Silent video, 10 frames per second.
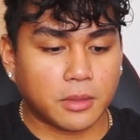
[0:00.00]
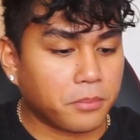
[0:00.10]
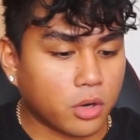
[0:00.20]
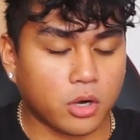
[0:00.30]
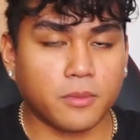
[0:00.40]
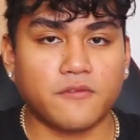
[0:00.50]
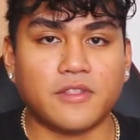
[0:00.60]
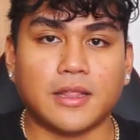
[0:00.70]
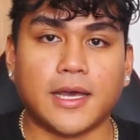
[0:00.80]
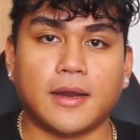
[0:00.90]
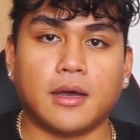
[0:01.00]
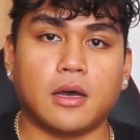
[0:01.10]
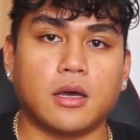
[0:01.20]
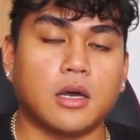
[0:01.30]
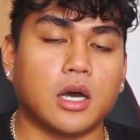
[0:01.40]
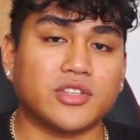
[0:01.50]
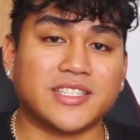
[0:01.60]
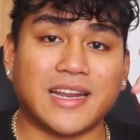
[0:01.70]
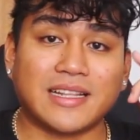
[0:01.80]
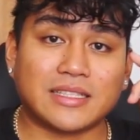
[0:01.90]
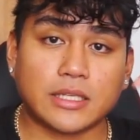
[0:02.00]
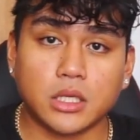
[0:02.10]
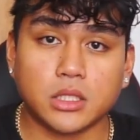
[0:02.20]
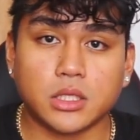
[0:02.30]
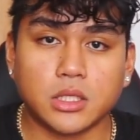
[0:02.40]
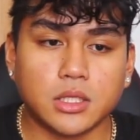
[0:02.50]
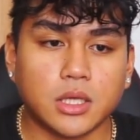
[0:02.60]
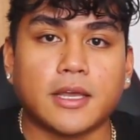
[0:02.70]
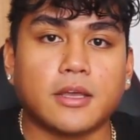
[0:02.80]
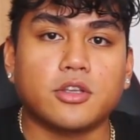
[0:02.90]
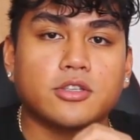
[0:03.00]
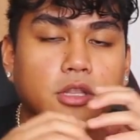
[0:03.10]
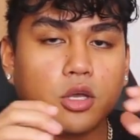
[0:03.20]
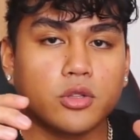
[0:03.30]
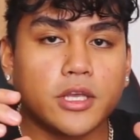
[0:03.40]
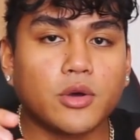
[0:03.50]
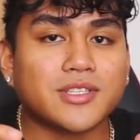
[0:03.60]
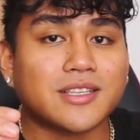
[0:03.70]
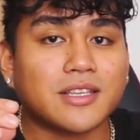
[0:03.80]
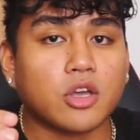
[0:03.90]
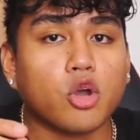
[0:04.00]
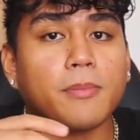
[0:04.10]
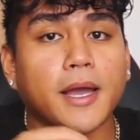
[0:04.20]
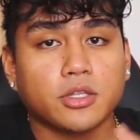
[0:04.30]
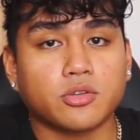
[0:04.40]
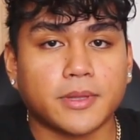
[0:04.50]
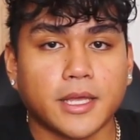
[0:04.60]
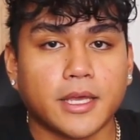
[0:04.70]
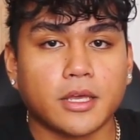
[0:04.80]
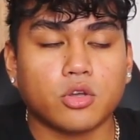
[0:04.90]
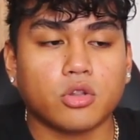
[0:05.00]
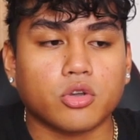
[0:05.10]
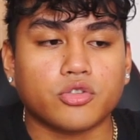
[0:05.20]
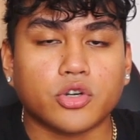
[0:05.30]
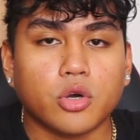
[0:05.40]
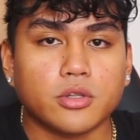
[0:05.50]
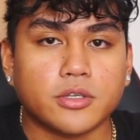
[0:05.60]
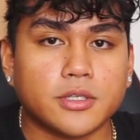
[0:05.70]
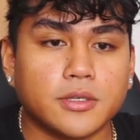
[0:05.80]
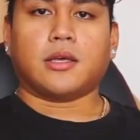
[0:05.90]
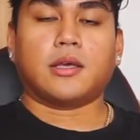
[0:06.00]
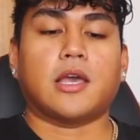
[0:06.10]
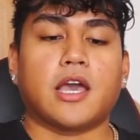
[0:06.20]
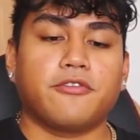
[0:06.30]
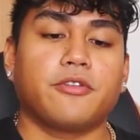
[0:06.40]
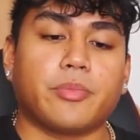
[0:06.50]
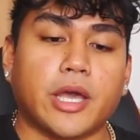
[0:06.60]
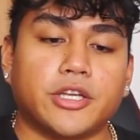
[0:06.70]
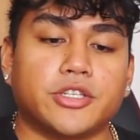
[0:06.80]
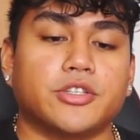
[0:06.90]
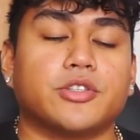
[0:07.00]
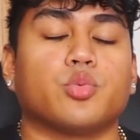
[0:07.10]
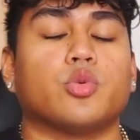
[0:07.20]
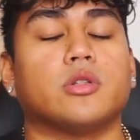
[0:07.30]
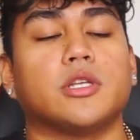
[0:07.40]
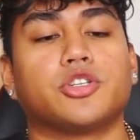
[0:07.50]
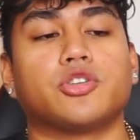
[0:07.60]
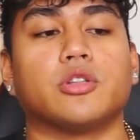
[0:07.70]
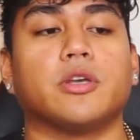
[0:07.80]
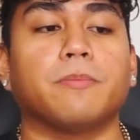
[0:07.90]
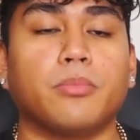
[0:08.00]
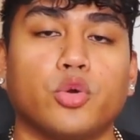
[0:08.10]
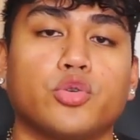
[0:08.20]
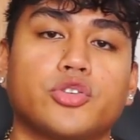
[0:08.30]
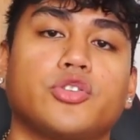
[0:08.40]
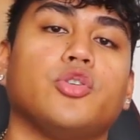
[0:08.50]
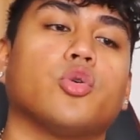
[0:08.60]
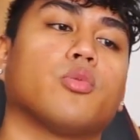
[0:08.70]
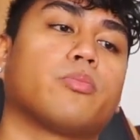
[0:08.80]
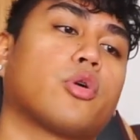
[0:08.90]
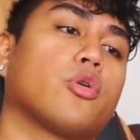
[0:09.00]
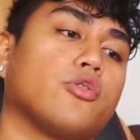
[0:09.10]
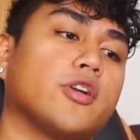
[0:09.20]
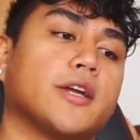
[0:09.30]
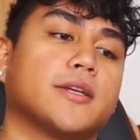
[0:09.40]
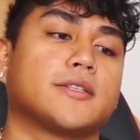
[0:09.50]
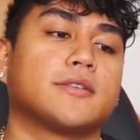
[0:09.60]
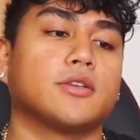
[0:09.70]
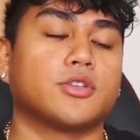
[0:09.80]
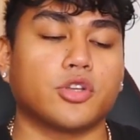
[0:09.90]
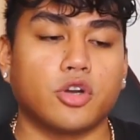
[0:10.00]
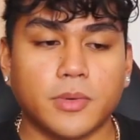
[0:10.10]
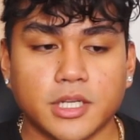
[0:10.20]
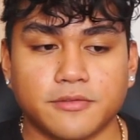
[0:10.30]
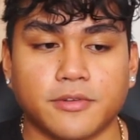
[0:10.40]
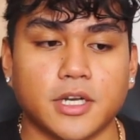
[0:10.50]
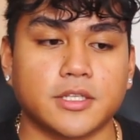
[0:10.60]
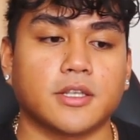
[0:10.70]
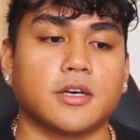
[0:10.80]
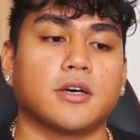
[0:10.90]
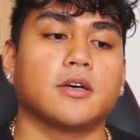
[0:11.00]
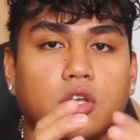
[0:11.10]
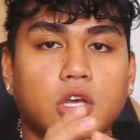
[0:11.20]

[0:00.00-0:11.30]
bottom of the ladder. I was getting tilted. Like slowly I was gonna go back to playing on the controllers. Having patience will literally boost your progress so much faster.